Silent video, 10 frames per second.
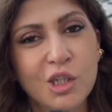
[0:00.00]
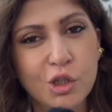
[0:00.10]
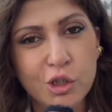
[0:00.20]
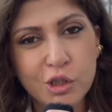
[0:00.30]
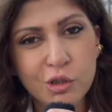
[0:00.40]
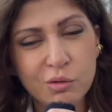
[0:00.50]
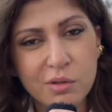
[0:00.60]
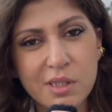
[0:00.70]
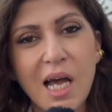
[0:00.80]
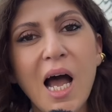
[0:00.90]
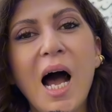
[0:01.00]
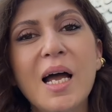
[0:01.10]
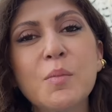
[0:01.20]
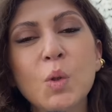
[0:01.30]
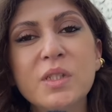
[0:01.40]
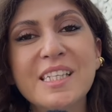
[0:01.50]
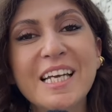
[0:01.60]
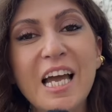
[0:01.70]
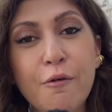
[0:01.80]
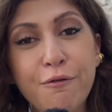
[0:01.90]
Good news! I'm
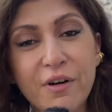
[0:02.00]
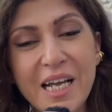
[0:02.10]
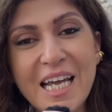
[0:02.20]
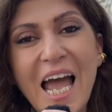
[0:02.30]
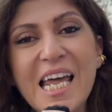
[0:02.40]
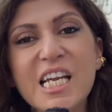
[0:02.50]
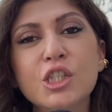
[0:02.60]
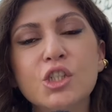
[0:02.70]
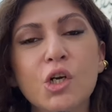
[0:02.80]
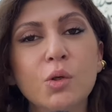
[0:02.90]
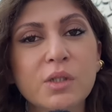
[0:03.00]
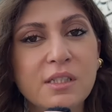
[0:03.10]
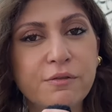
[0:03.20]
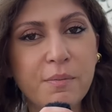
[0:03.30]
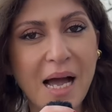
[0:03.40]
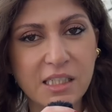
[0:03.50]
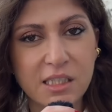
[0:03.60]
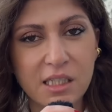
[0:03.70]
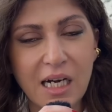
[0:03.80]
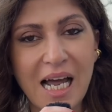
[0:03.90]
hosting a free and exclusive
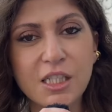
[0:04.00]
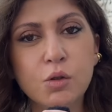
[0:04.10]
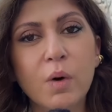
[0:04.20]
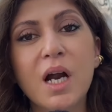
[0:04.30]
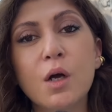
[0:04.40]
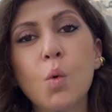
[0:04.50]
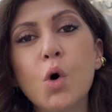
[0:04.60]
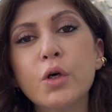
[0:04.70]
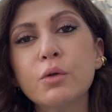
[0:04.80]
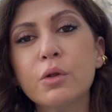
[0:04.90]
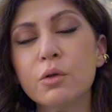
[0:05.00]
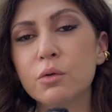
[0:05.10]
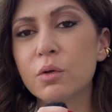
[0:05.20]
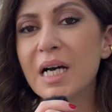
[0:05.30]
masterclass where I walk you through